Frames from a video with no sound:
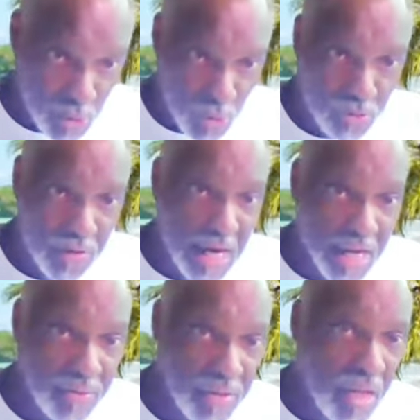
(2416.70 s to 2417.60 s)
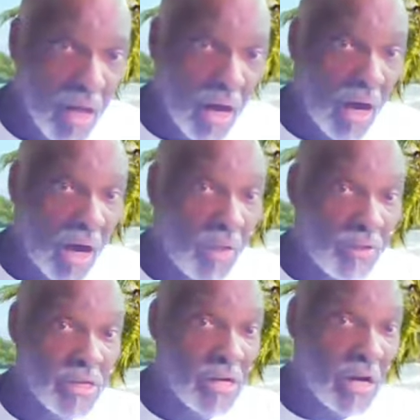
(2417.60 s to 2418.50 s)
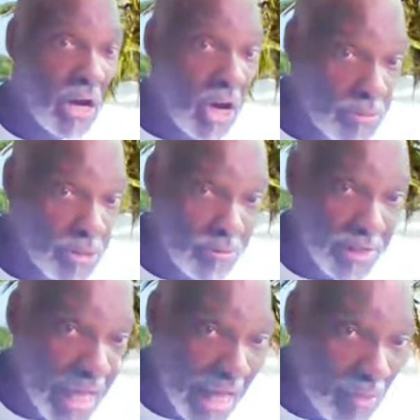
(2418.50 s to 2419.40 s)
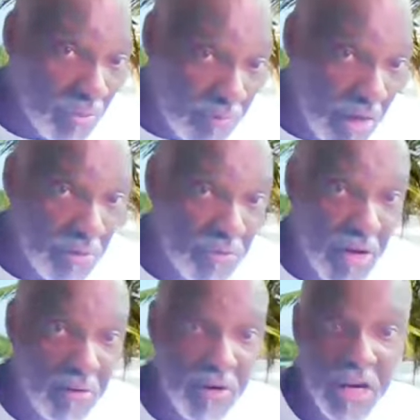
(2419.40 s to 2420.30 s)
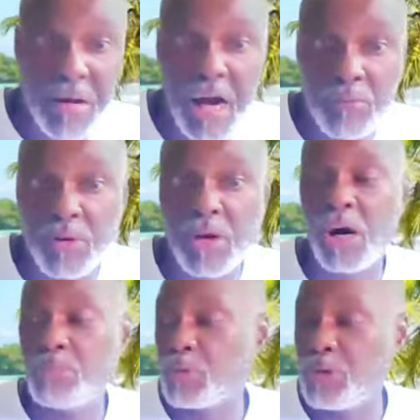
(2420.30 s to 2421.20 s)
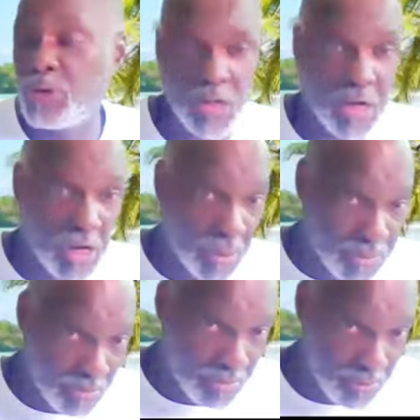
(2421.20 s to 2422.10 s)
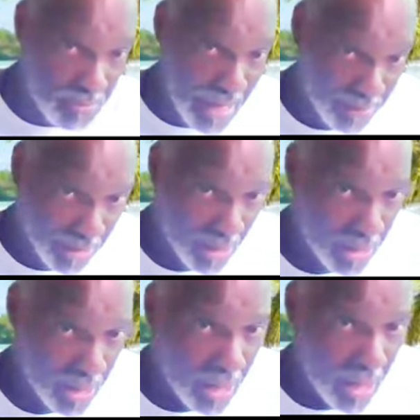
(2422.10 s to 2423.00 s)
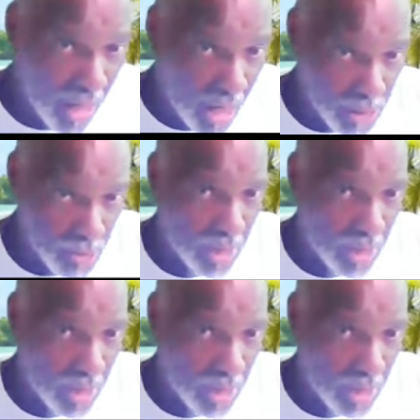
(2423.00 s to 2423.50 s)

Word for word: you know about vine. Um, these are herbs of renown, very, very, very powerful herbs, And we use a lot of from, from Africa